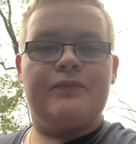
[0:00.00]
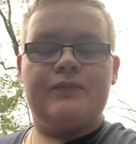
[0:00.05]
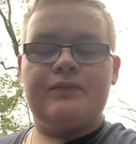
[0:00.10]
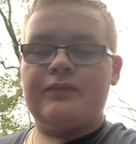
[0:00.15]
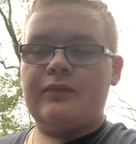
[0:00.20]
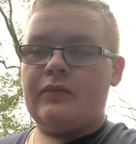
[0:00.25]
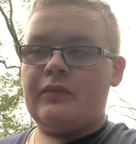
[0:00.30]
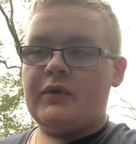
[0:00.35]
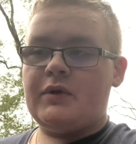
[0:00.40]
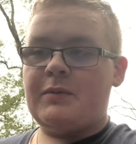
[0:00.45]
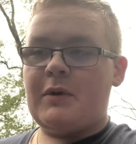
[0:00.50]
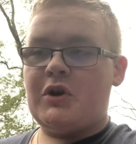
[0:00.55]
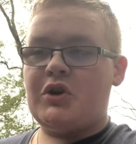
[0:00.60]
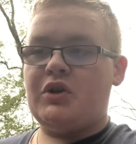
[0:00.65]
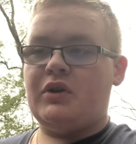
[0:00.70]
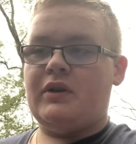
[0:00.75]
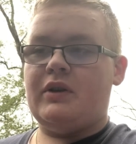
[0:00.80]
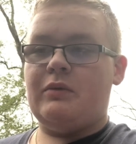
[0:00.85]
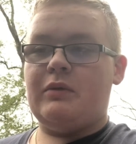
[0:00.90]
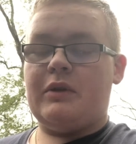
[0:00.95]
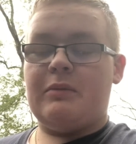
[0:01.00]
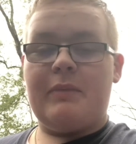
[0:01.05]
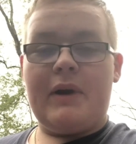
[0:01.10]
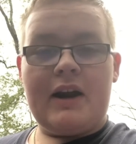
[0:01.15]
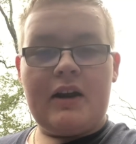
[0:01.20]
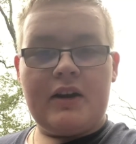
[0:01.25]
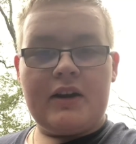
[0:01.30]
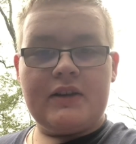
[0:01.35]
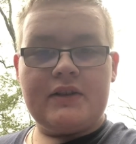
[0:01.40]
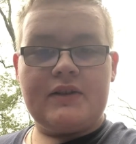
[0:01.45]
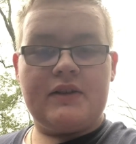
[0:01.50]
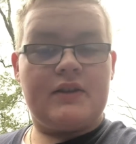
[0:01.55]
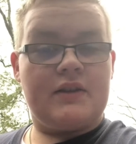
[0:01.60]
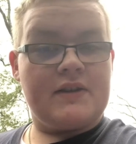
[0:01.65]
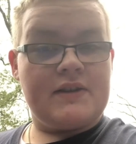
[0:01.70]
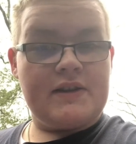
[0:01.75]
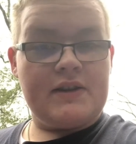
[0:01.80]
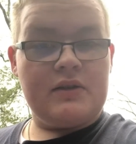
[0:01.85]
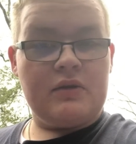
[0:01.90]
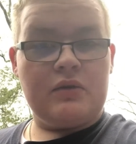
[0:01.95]
especially with the bearings and the
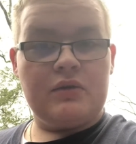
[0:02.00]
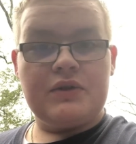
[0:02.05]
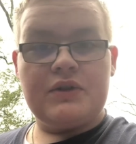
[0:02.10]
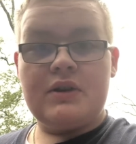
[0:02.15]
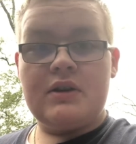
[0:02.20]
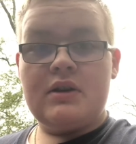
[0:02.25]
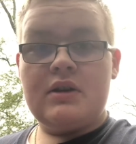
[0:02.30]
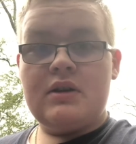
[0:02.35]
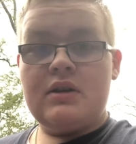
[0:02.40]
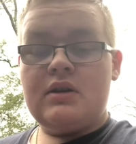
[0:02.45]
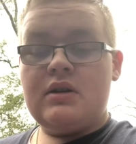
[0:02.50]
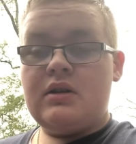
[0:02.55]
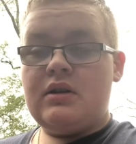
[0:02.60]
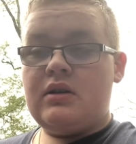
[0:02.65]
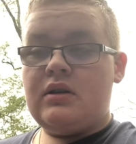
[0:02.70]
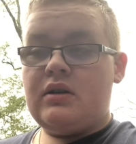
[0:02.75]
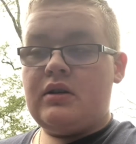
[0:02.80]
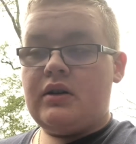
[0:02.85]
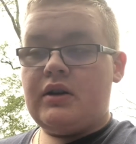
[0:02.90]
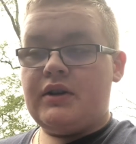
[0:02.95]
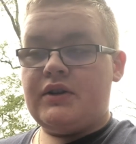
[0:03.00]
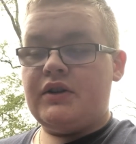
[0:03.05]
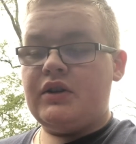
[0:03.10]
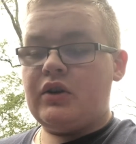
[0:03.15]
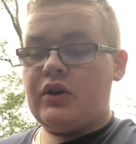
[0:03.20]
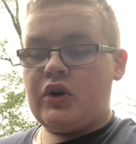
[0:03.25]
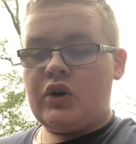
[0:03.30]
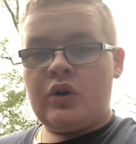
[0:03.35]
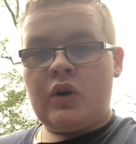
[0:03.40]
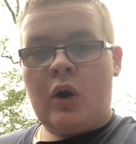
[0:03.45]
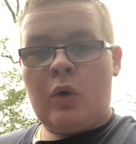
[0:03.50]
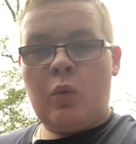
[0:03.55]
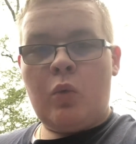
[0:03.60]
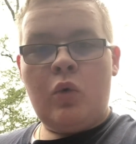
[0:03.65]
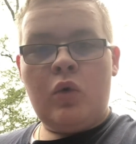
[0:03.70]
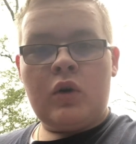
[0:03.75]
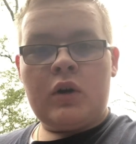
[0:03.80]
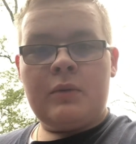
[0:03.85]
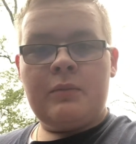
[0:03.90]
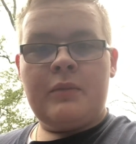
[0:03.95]
seals, because they're not
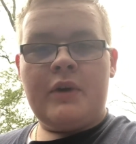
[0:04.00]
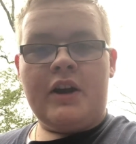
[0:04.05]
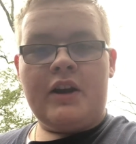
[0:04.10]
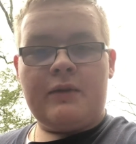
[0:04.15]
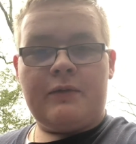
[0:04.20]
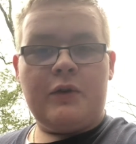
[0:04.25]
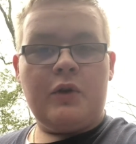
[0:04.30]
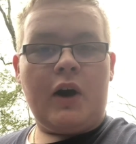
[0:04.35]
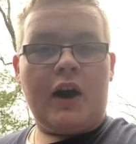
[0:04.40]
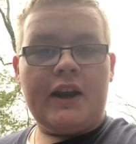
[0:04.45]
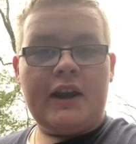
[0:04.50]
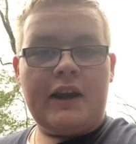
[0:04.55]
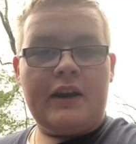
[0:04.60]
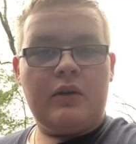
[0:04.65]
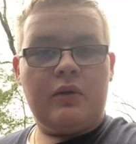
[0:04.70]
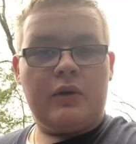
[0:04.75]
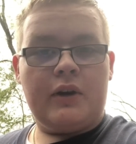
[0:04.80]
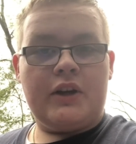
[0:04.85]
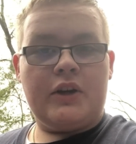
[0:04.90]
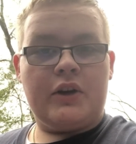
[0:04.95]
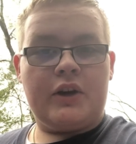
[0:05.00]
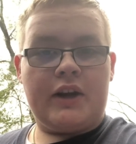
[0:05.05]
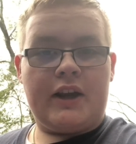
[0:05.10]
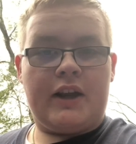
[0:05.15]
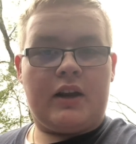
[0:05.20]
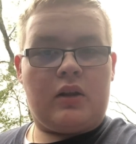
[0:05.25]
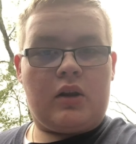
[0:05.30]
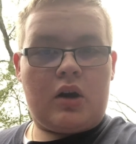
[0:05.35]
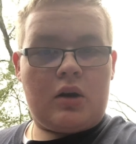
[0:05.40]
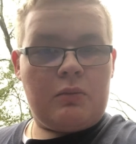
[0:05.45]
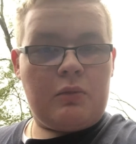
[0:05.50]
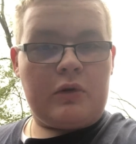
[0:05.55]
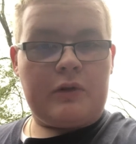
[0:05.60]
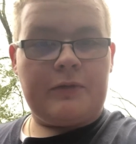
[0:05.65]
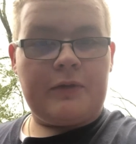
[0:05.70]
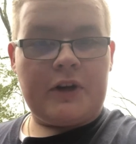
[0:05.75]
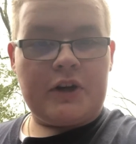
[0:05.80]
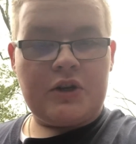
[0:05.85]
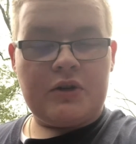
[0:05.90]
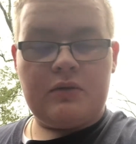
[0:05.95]
warm, and if you high idle it, you're going to get a lot
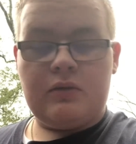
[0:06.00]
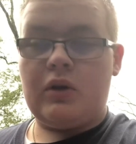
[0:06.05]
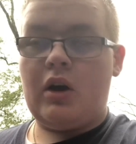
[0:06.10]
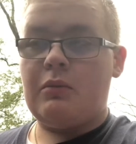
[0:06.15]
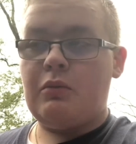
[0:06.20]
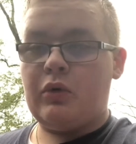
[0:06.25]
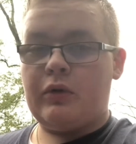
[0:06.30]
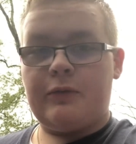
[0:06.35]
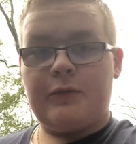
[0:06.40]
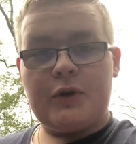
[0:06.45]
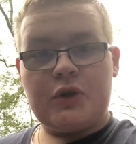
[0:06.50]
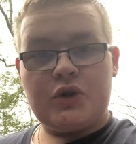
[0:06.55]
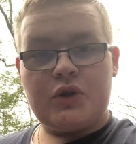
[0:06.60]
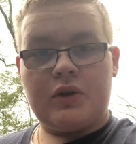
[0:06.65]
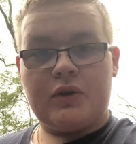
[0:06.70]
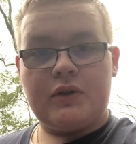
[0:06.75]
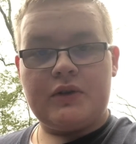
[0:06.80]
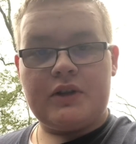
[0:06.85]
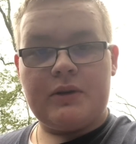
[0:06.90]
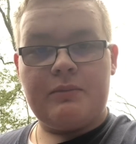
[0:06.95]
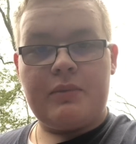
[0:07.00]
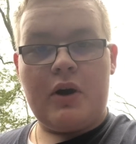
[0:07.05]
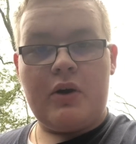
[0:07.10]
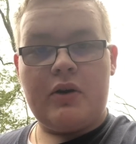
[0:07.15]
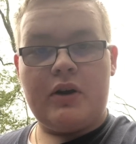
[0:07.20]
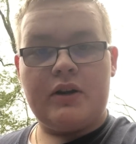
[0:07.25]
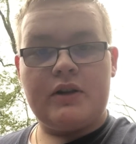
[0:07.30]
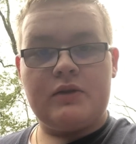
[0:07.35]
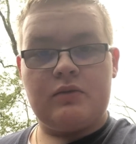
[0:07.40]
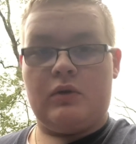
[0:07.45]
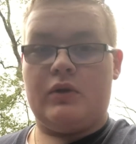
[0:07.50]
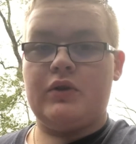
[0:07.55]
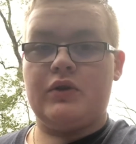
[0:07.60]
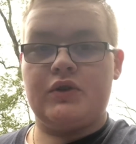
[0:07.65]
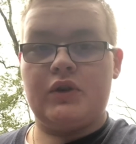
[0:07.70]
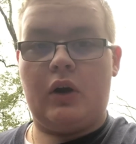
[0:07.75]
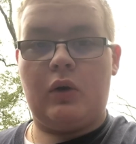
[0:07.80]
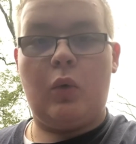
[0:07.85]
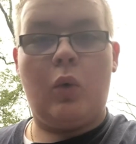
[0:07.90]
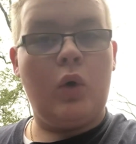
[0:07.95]
more friction on those components where there's
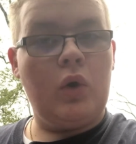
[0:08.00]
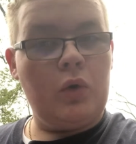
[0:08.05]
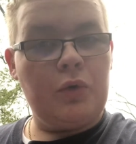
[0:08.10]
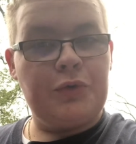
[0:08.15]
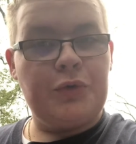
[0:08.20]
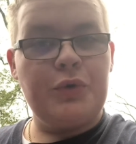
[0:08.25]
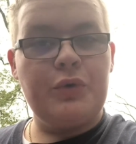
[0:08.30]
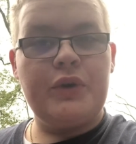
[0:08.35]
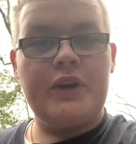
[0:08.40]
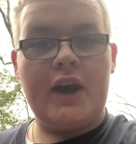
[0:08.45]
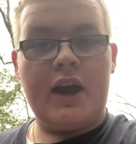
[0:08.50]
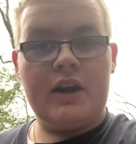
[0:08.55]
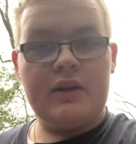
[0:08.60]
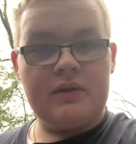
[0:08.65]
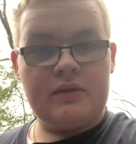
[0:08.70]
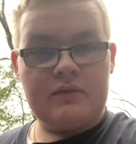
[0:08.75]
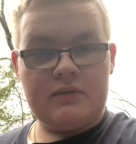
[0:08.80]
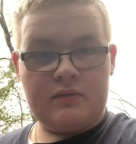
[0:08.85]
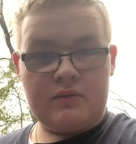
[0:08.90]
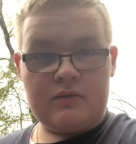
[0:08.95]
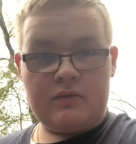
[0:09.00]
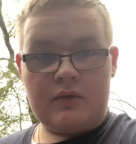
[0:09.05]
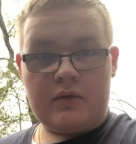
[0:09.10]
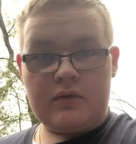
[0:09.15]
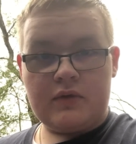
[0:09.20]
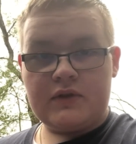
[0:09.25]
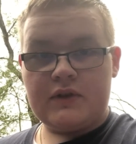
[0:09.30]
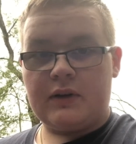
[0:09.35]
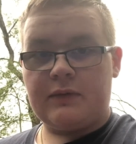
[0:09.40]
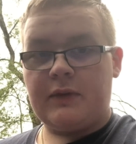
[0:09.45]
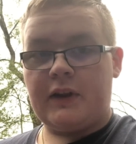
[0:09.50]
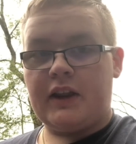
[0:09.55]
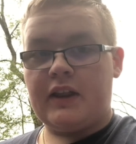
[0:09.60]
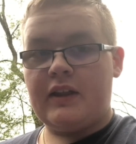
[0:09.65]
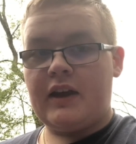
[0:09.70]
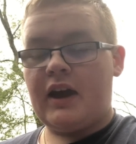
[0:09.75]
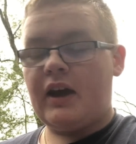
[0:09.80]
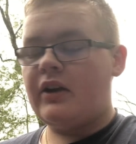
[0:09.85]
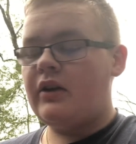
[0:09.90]
not oil to yet, stuff like that.